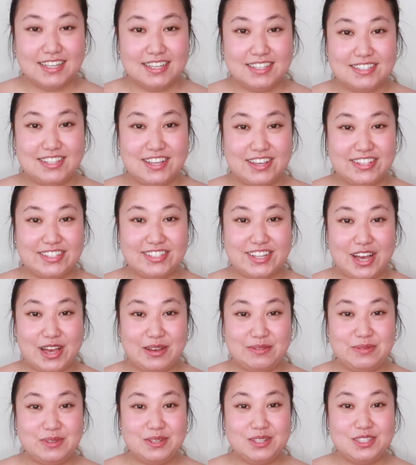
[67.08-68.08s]
So it's
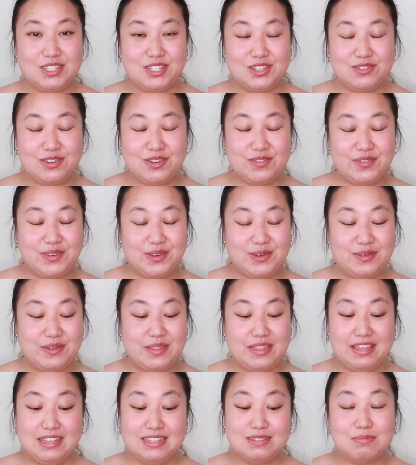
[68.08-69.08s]
time to reveal
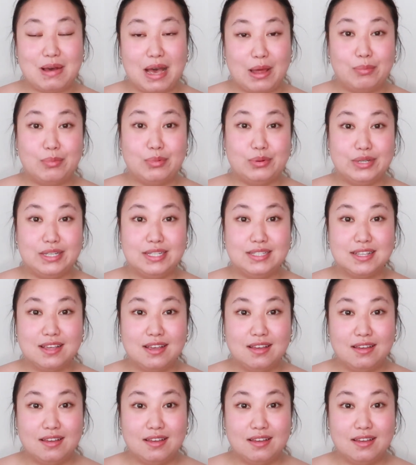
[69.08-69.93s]
these bad boys.